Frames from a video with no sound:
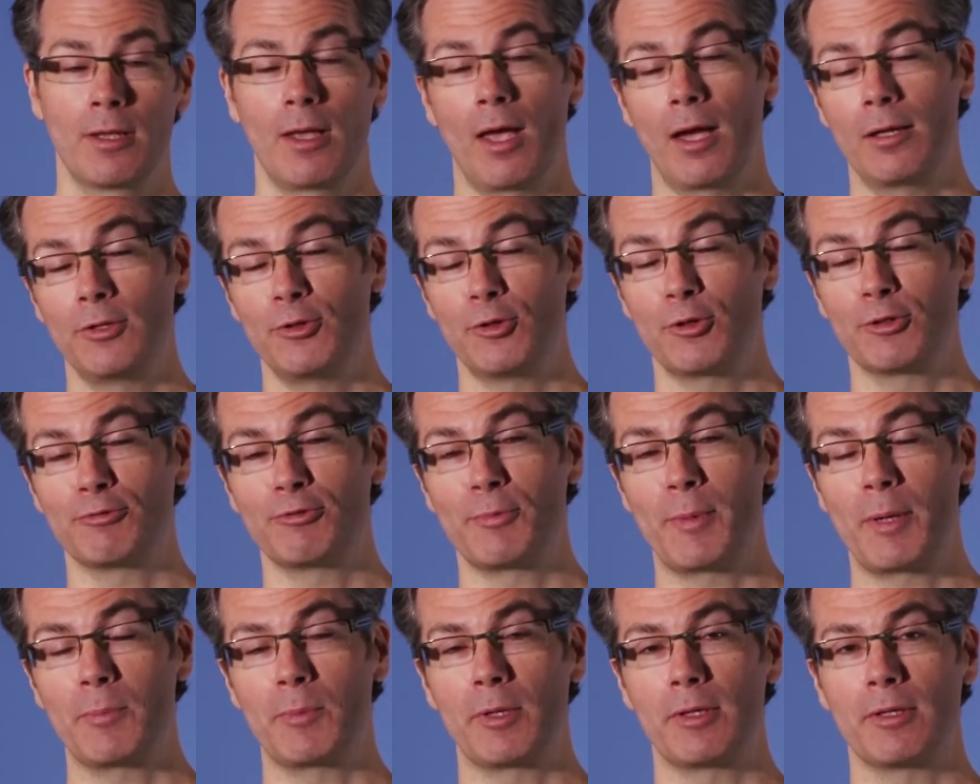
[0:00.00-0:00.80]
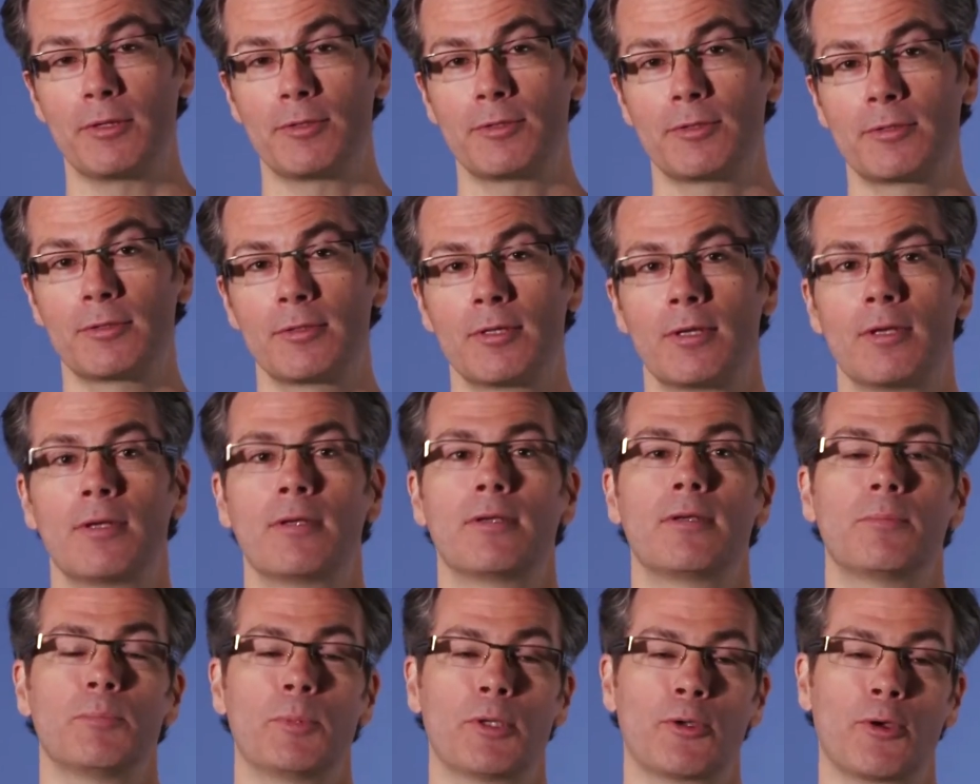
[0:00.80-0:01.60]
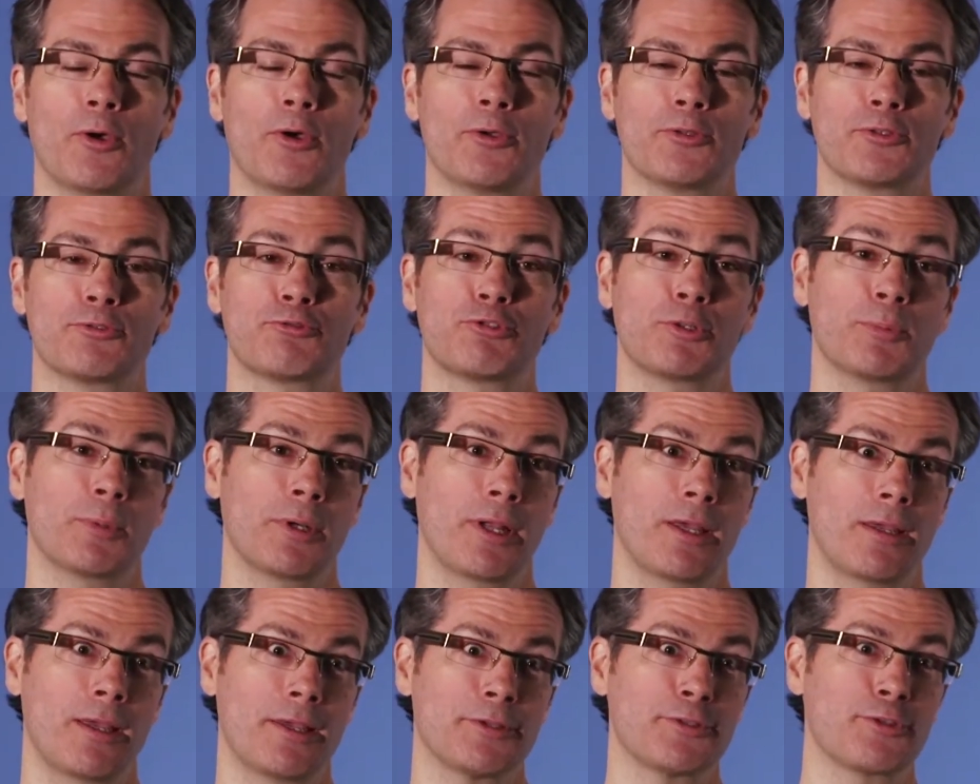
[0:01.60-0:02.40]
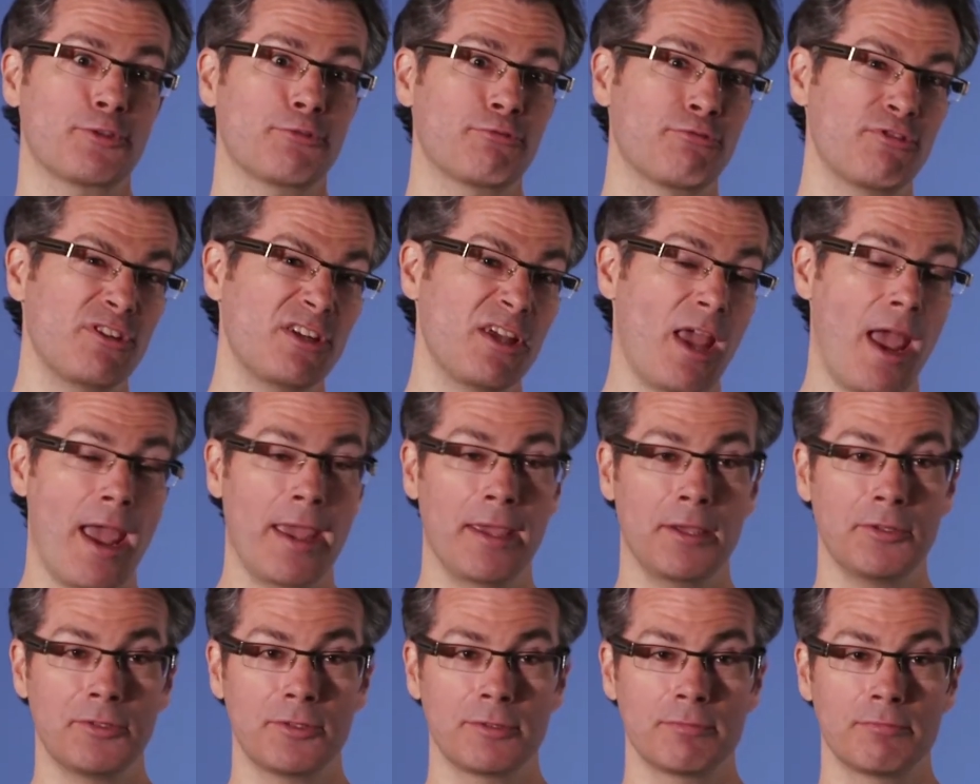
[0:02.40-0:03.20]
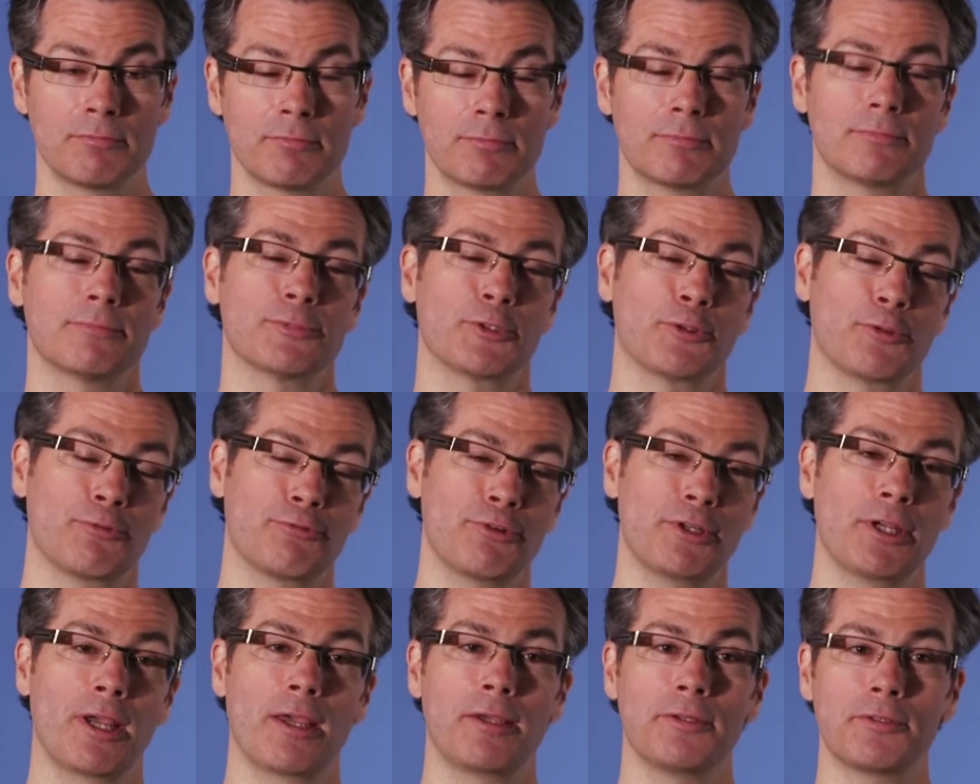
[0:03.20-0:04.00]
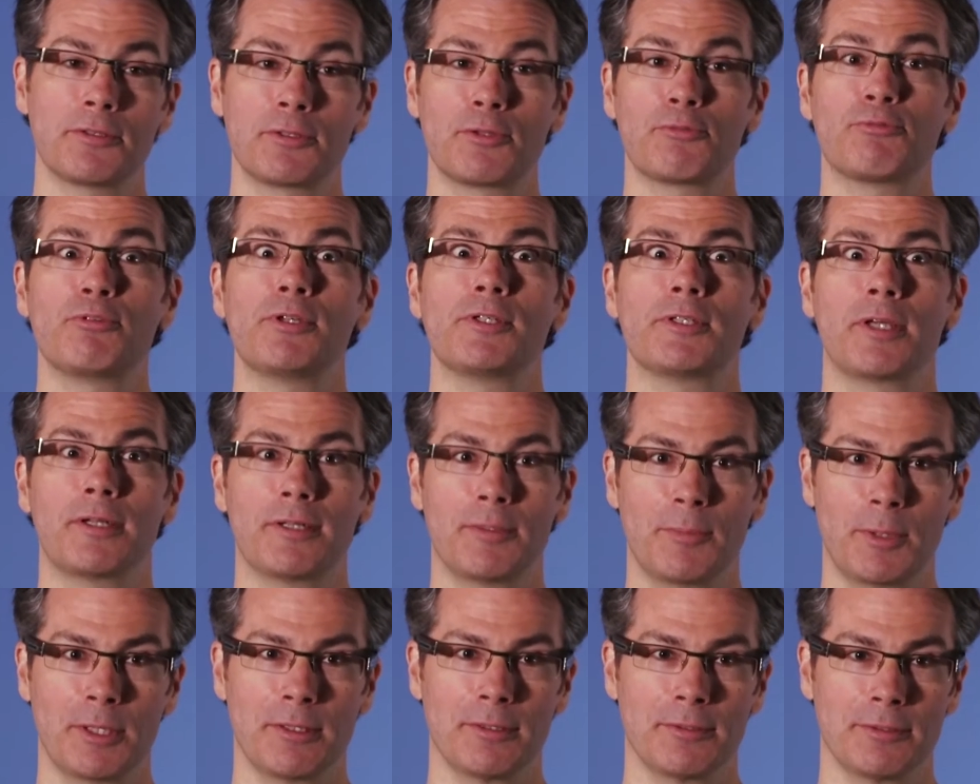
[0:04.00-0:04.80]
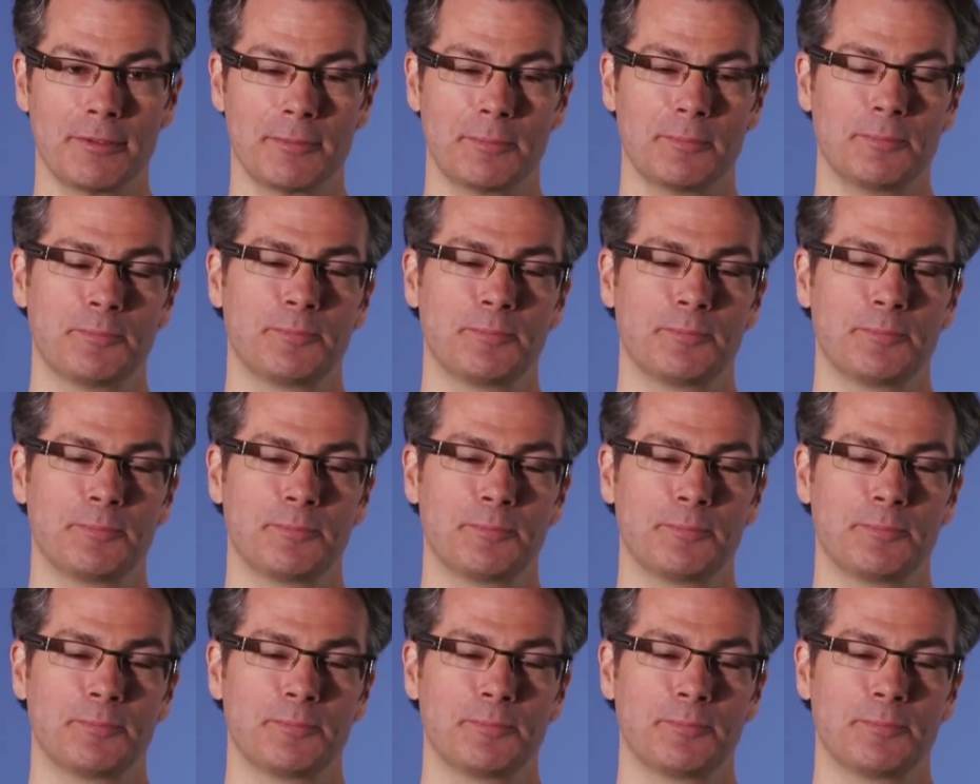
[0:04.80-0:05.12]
And you can remember this because AAA has 3 A's, so 3 A's, 3 centimeters.